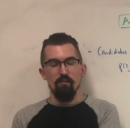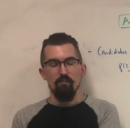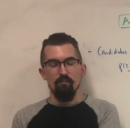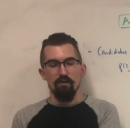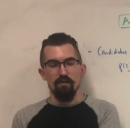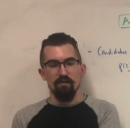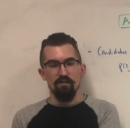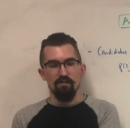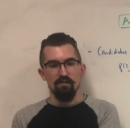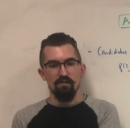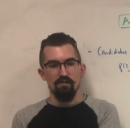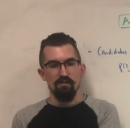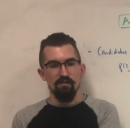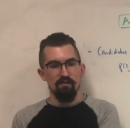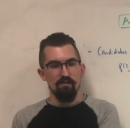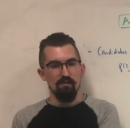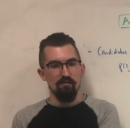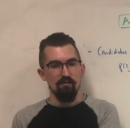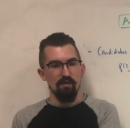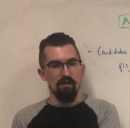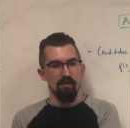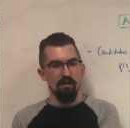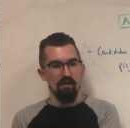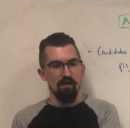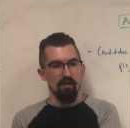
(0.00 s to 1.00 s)
when
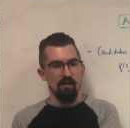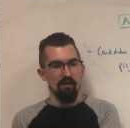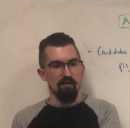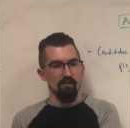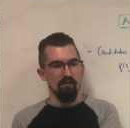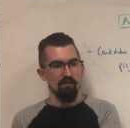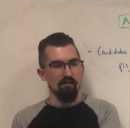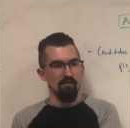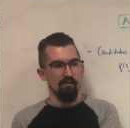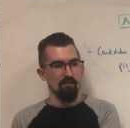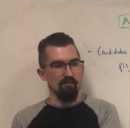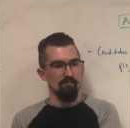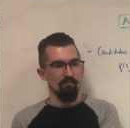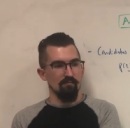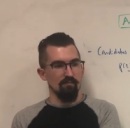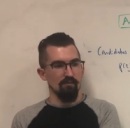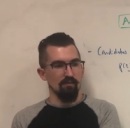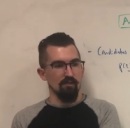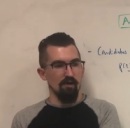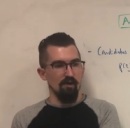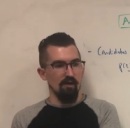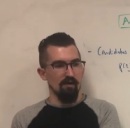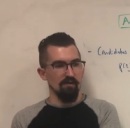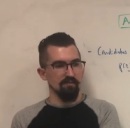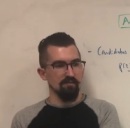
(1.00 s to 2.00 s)
he had
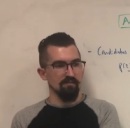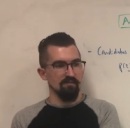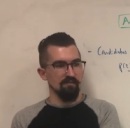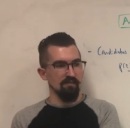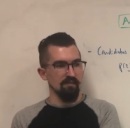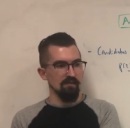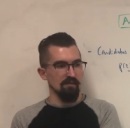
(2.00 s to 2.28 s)
lost